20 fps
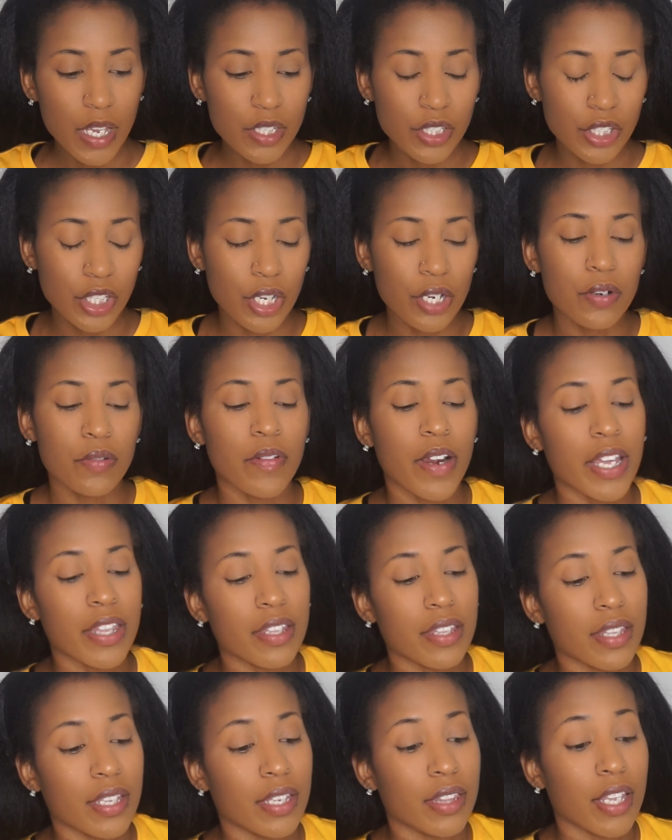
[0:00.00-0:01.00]
So
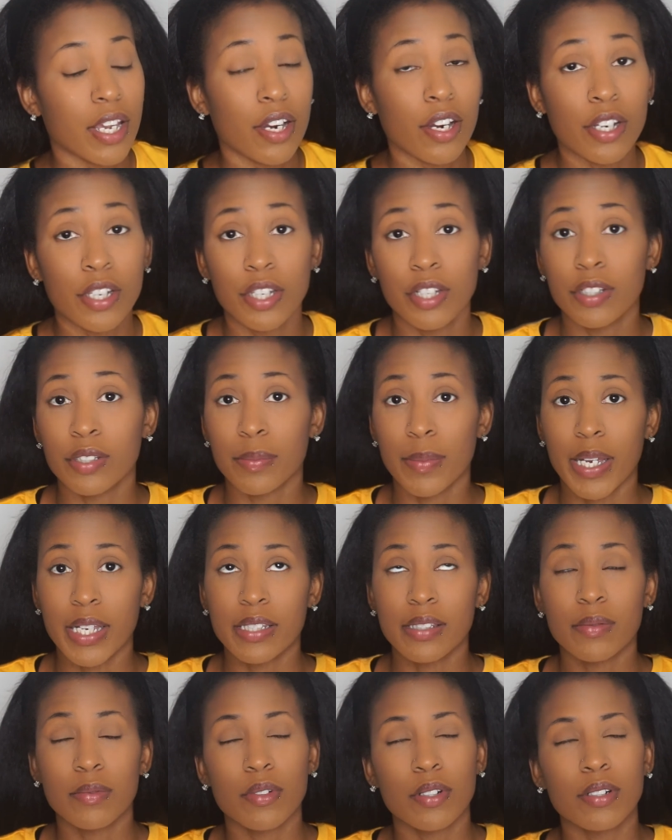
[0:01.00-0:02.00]
rather than let her use
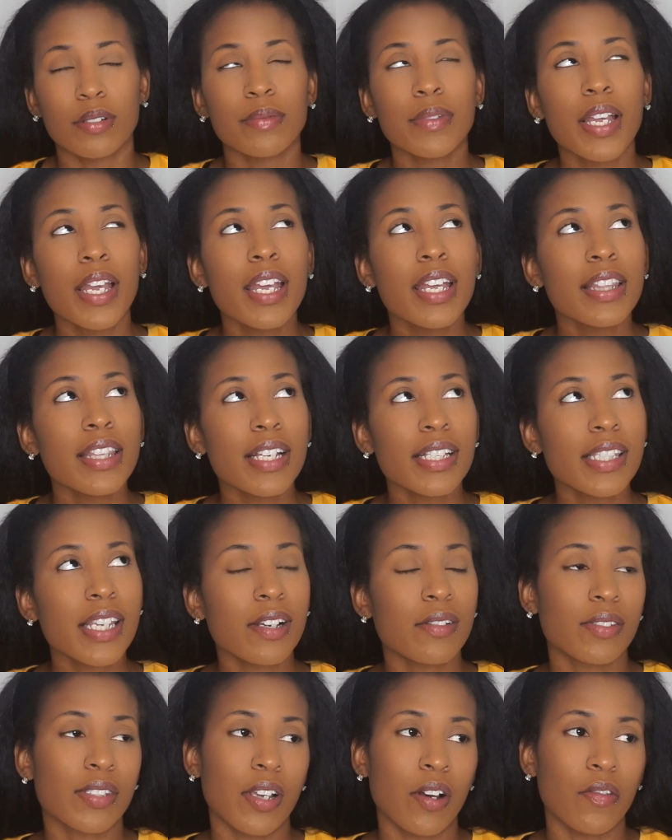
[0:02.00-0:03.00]
my, well, that
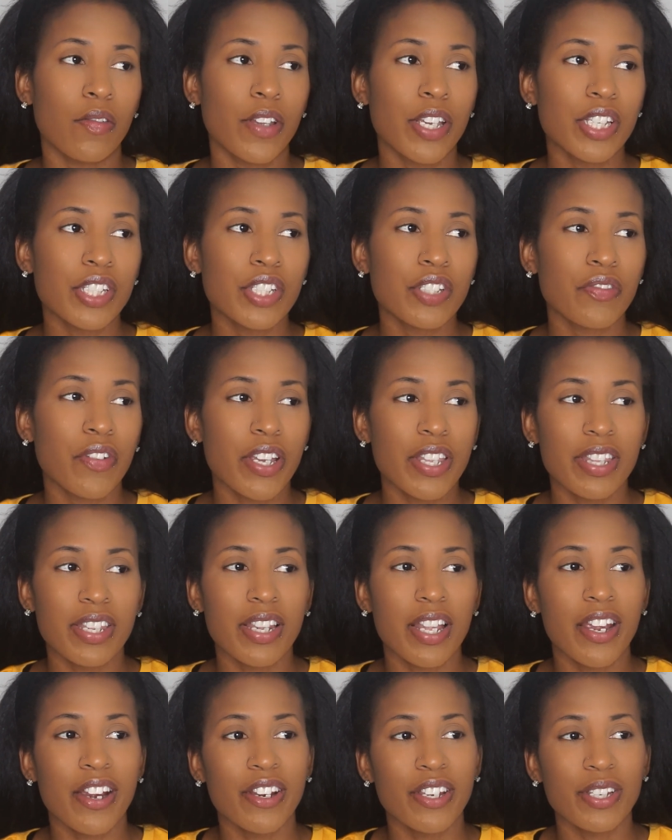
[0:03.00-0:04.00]
sounds selfish. Rather
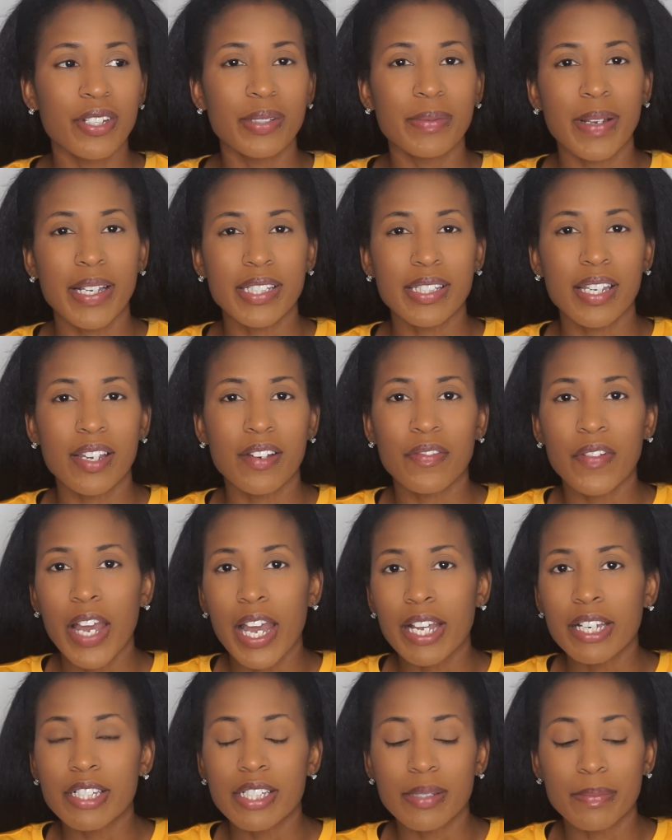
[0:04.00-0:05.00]
than let her use my stuff,
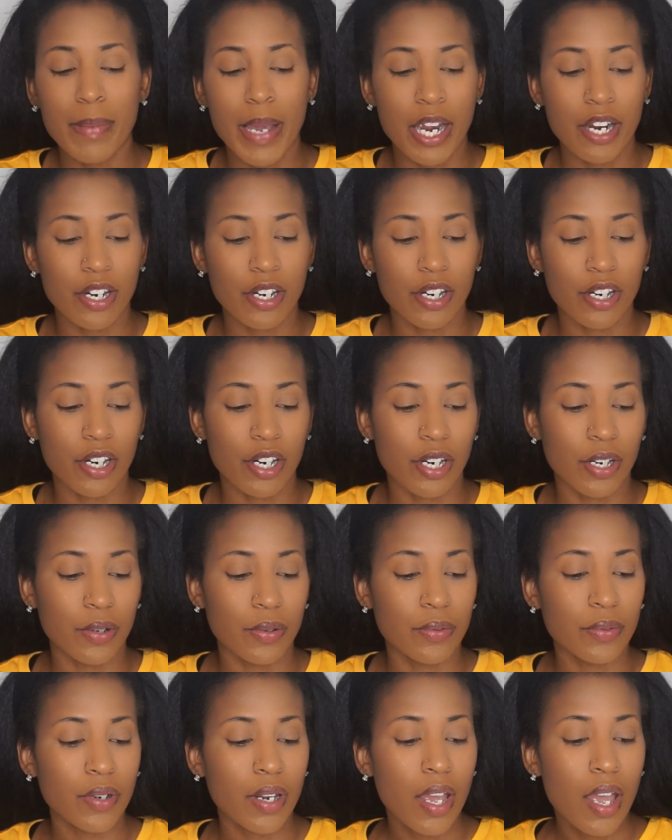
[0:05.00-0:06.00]
I just buy her her
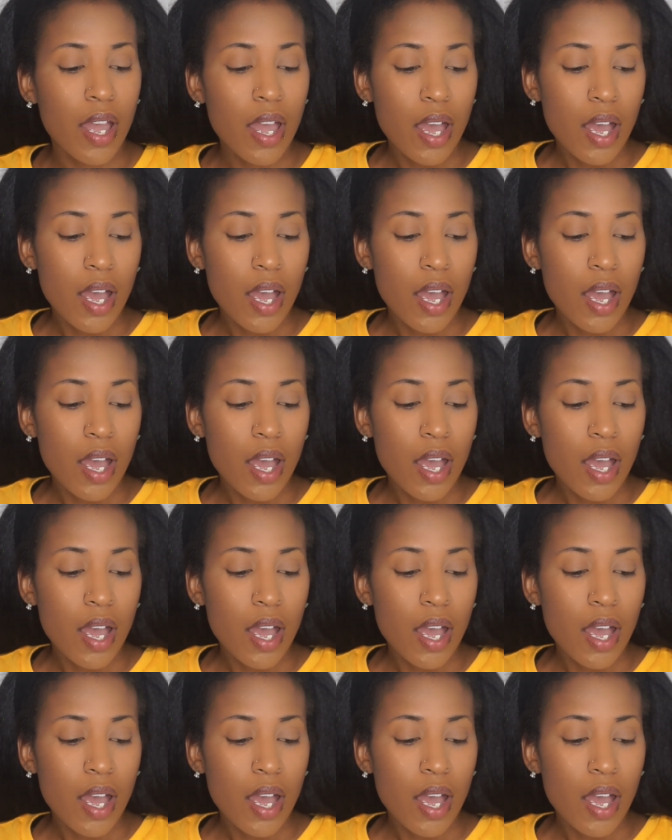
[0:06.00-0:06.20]
own.